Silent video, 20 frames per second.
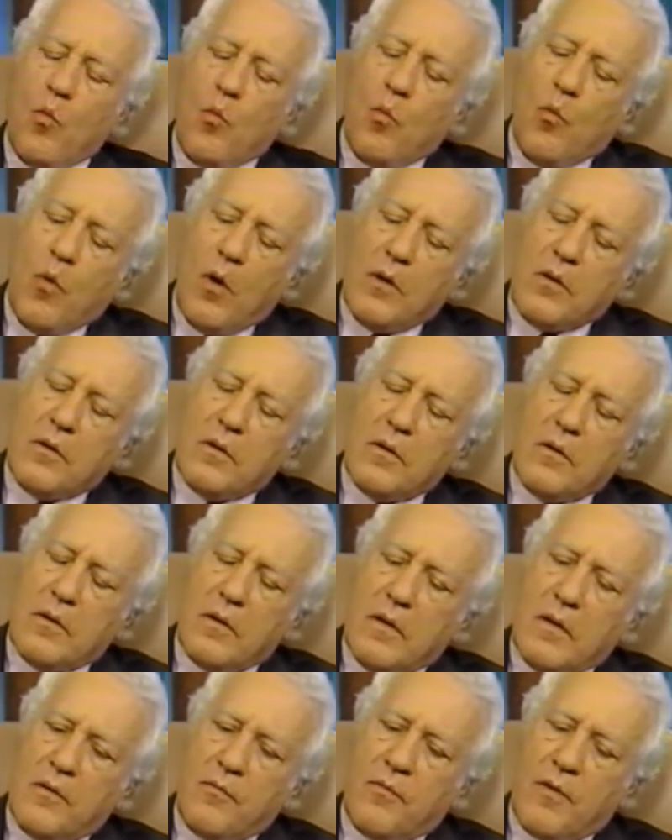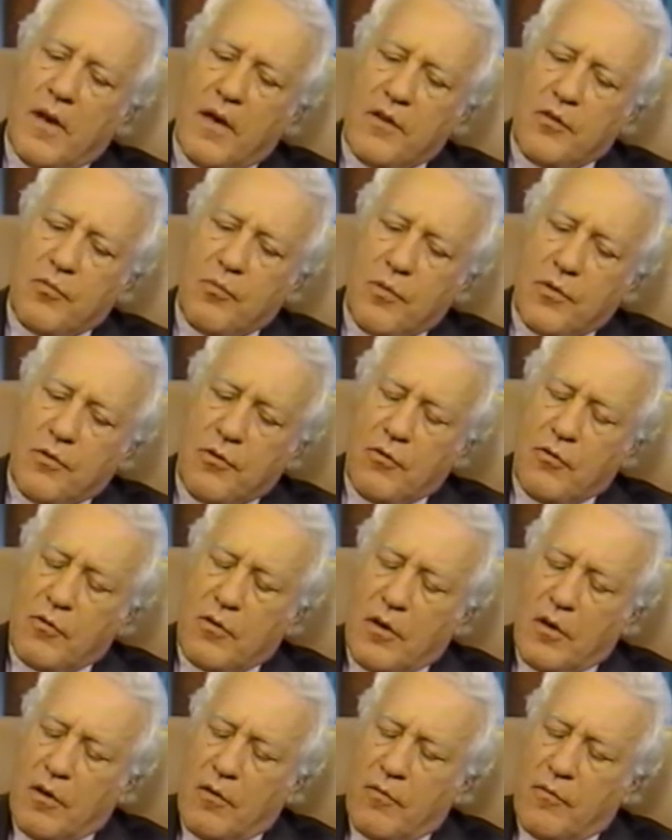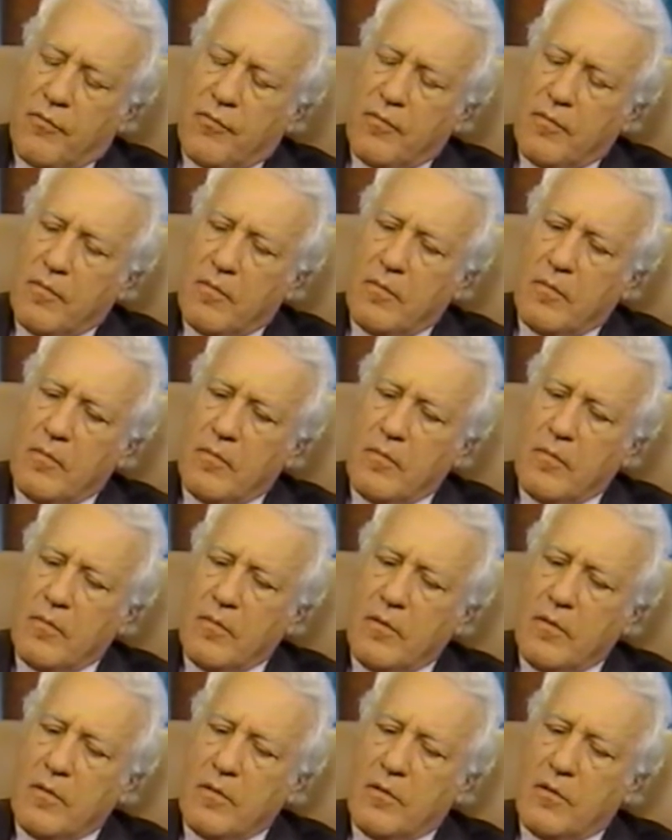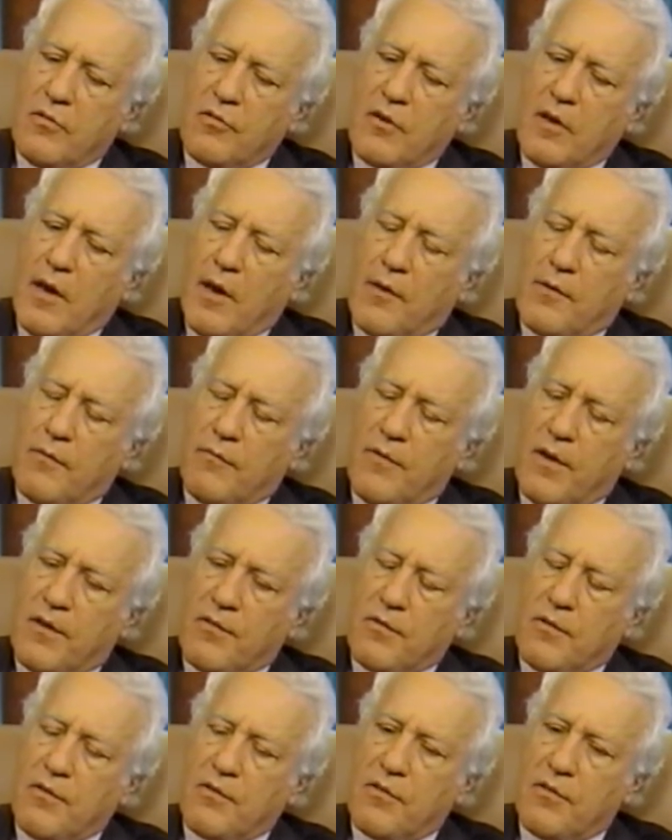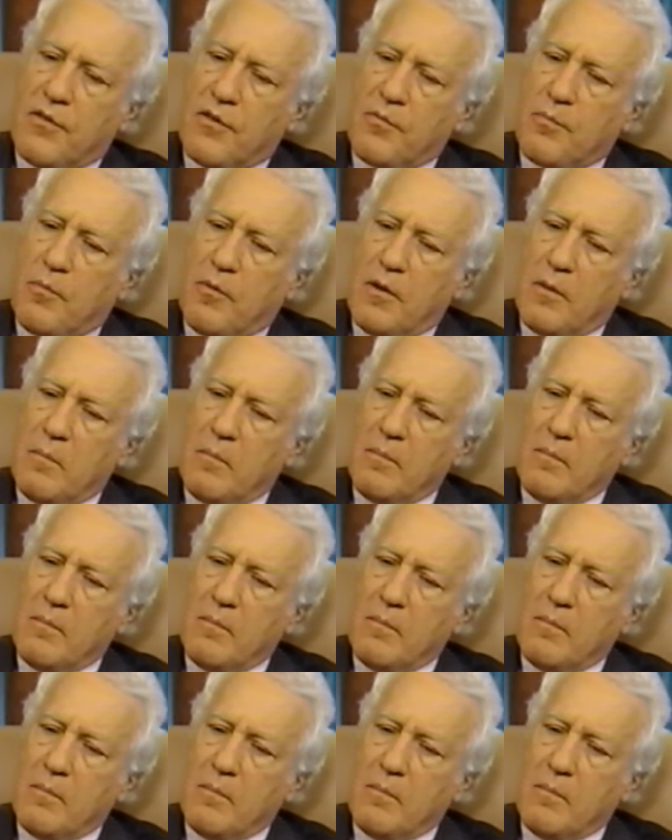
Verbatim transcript: What advice would you give to scared investors at this point?